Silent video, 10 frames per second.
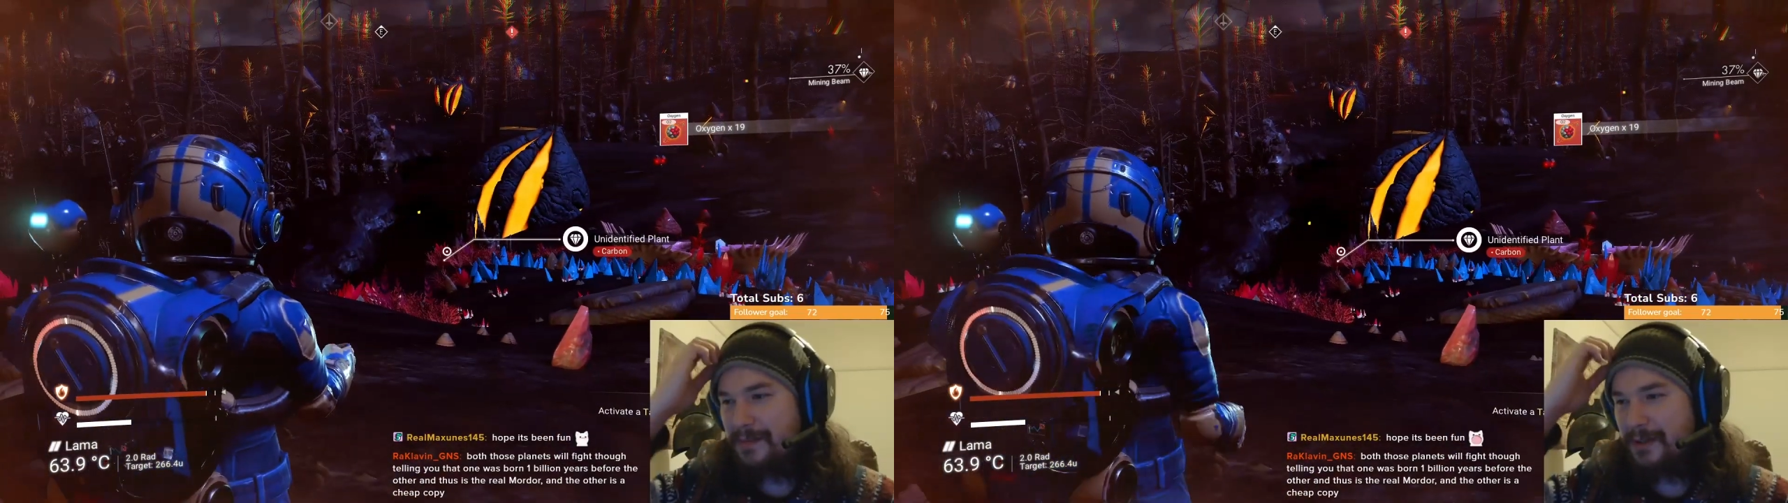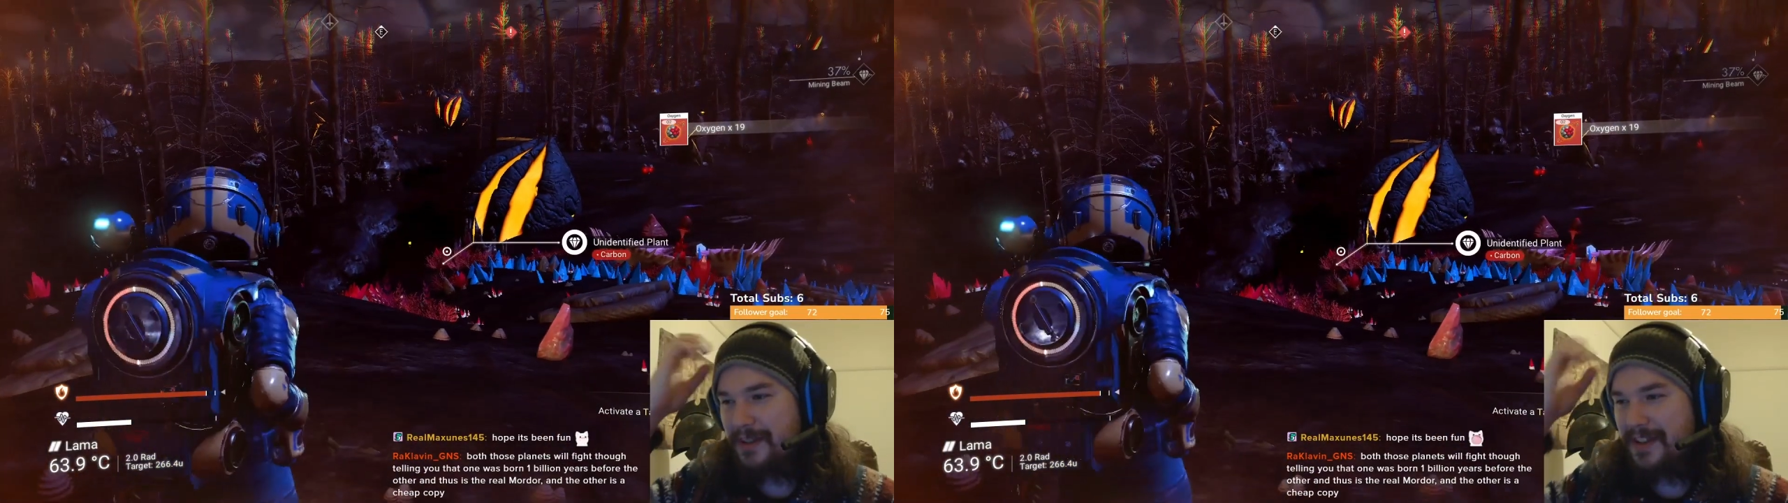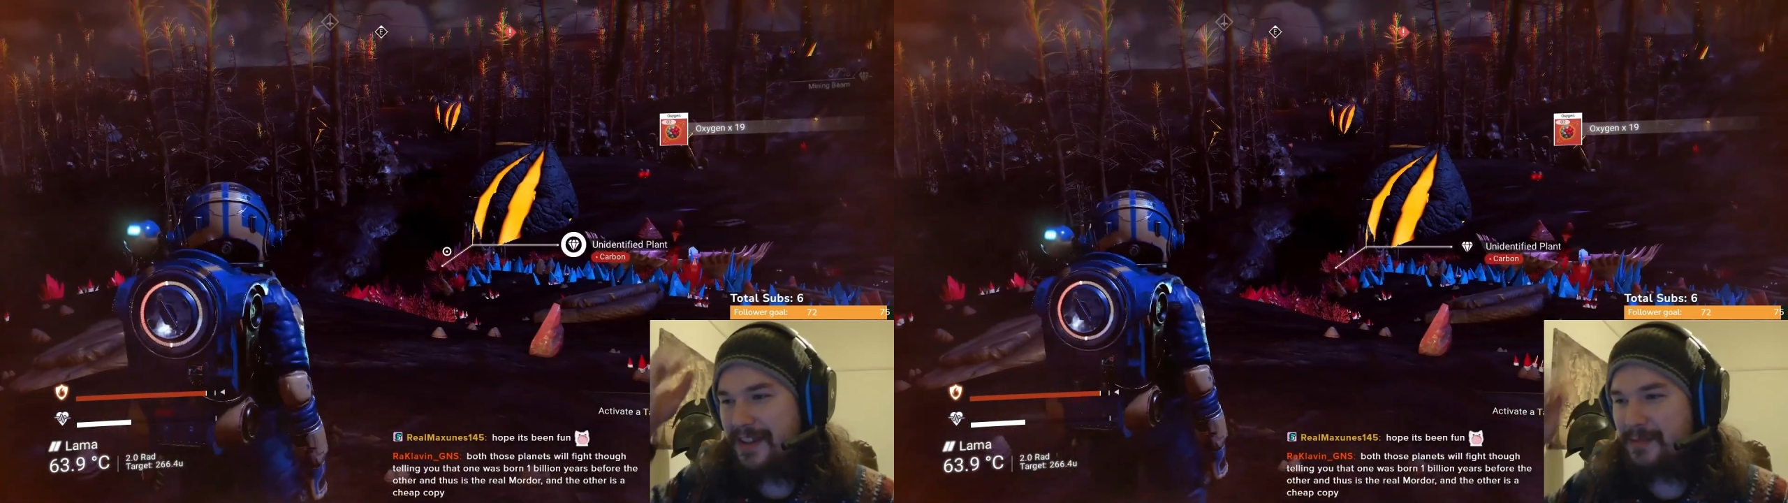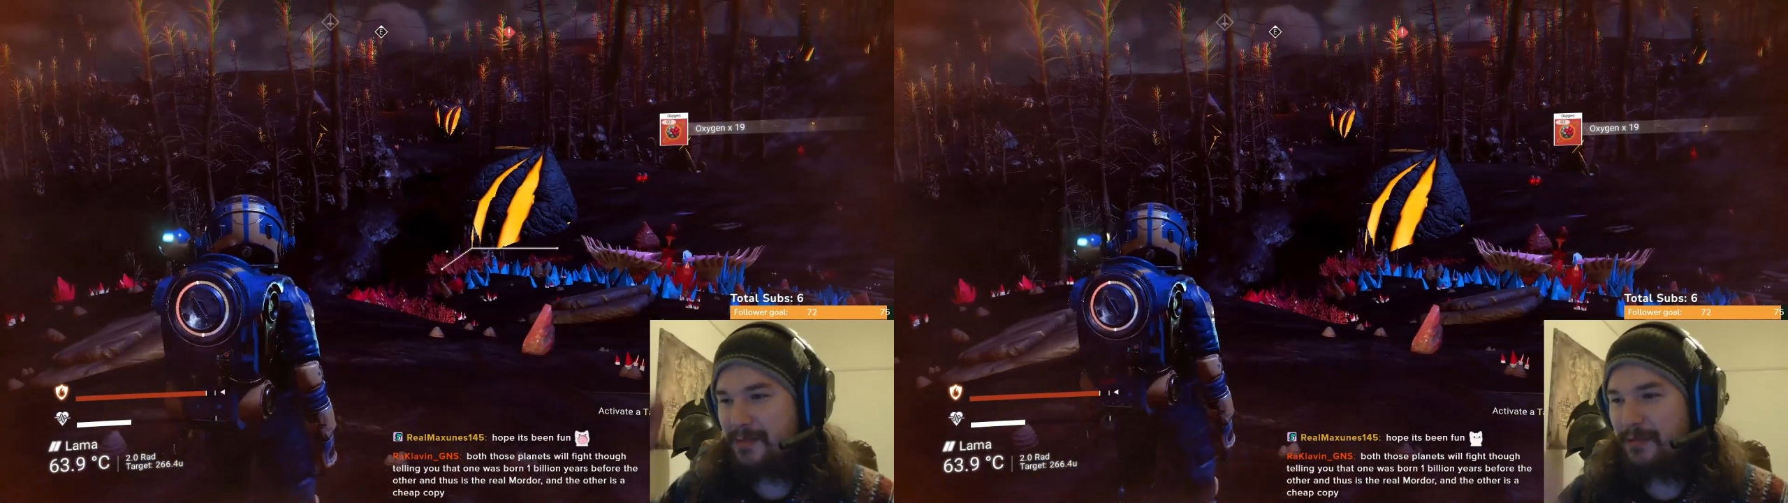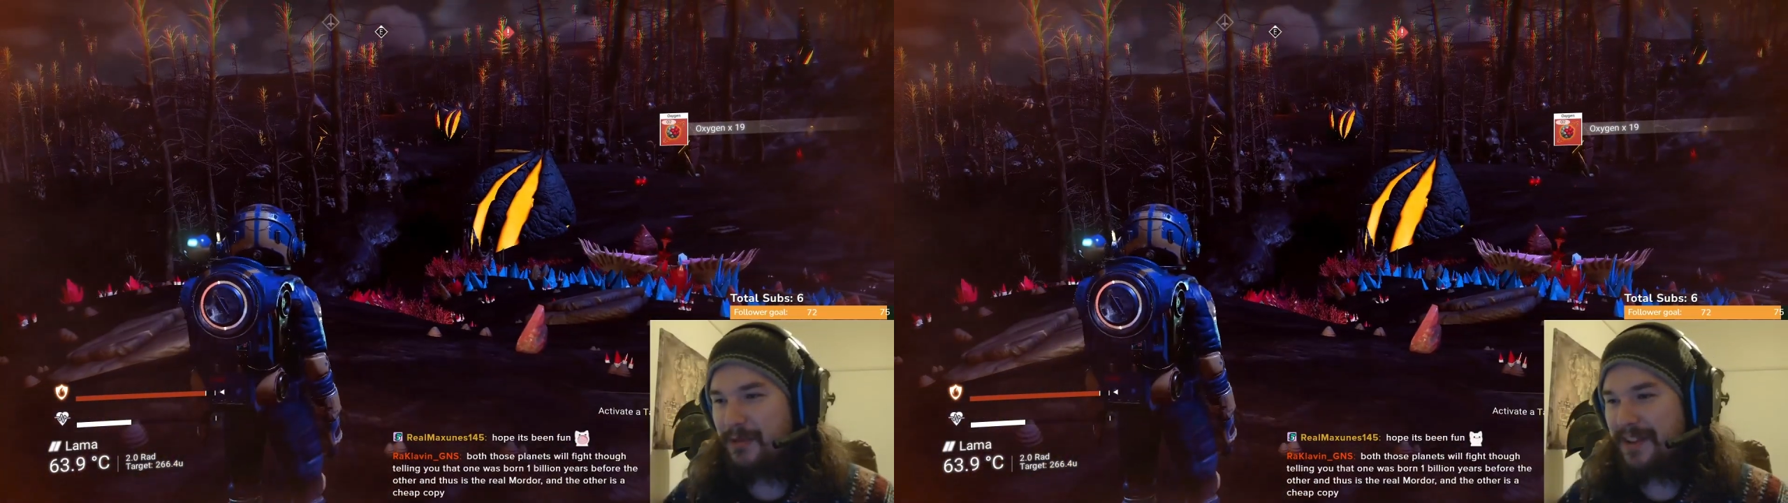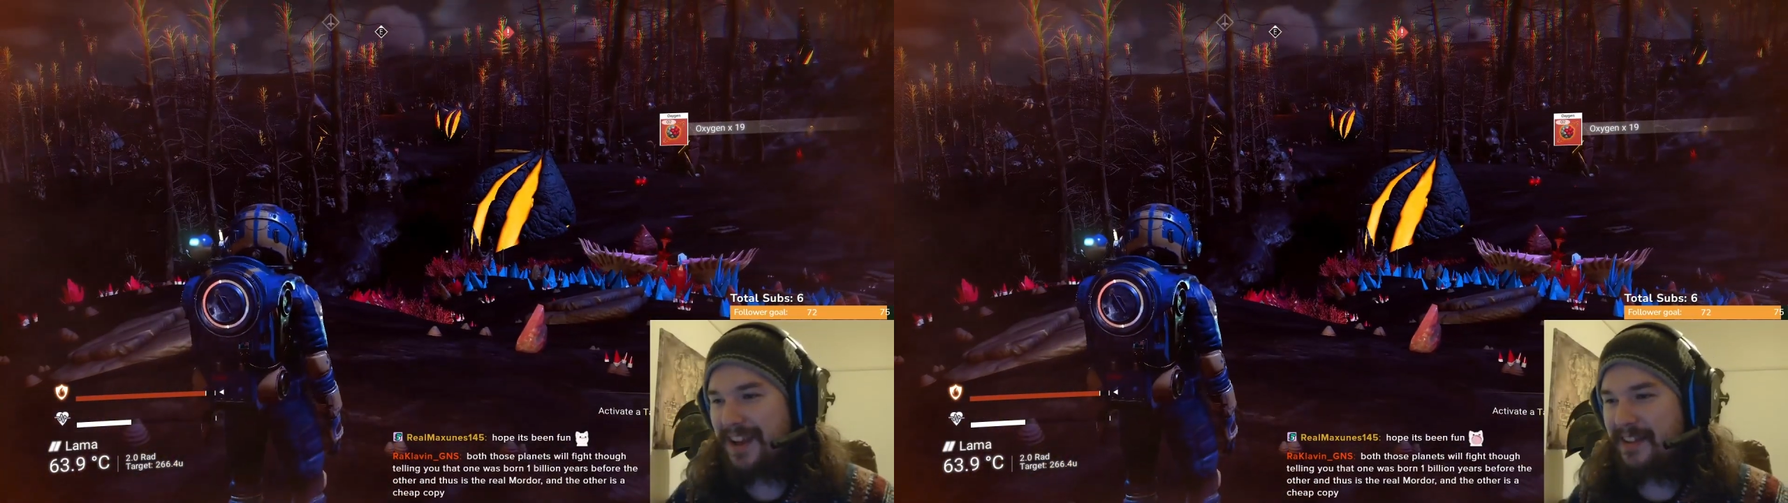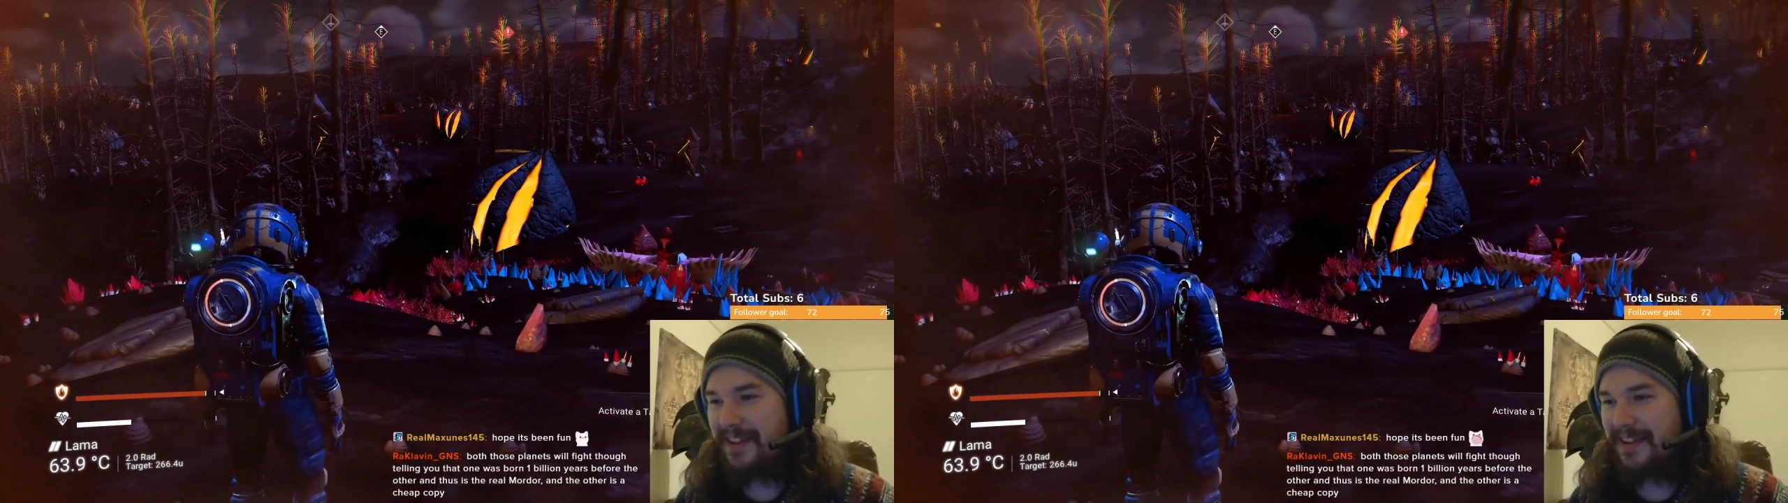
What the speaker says: billion years before the other,